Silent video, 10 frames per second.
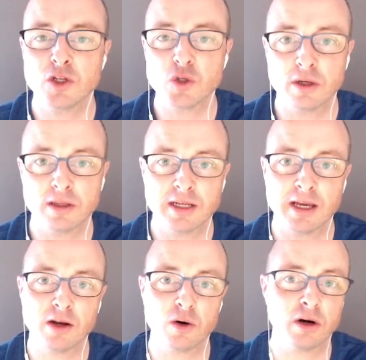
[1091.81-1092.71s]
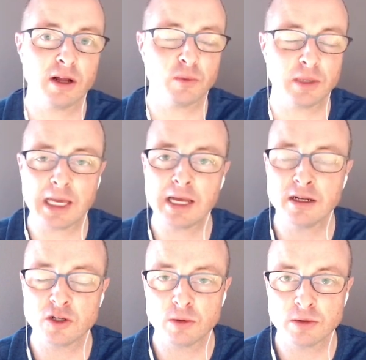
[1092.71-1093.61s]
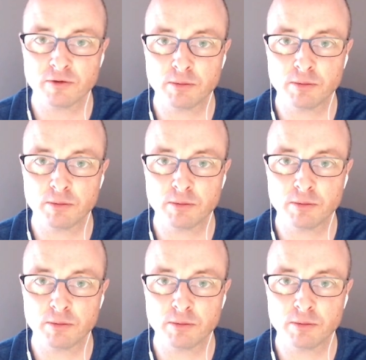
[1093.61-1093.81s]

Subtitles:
during the day or at the weekend in terms of